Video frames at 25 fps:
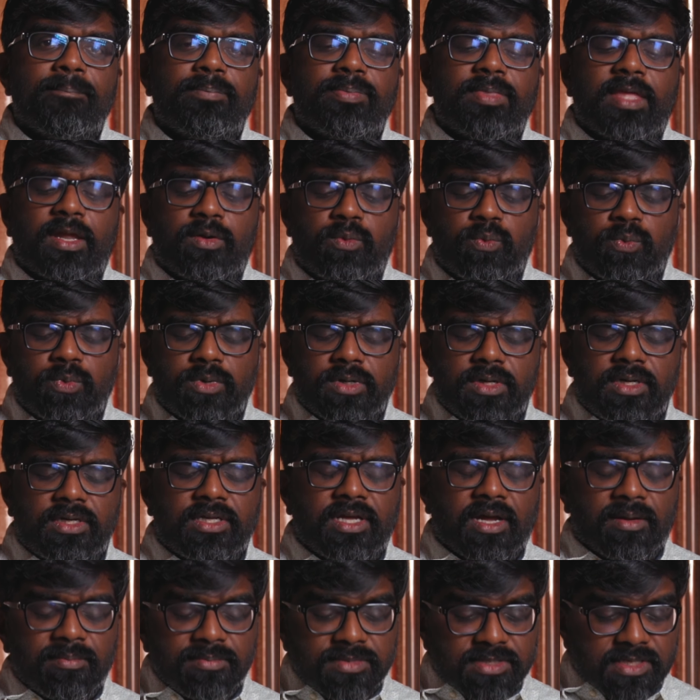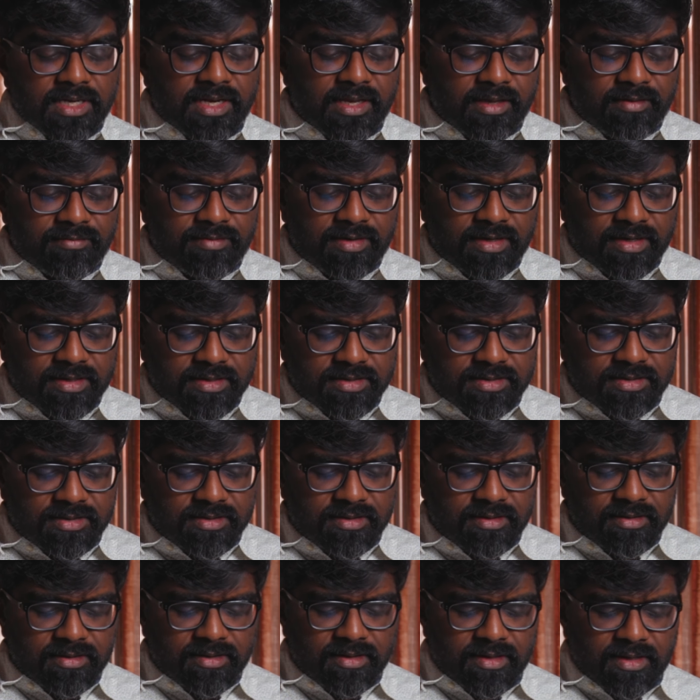That word comes alive in
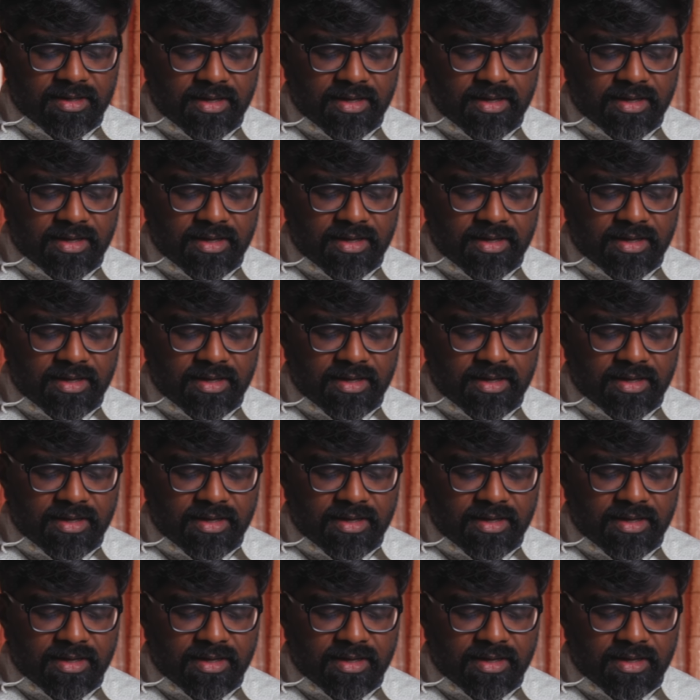us.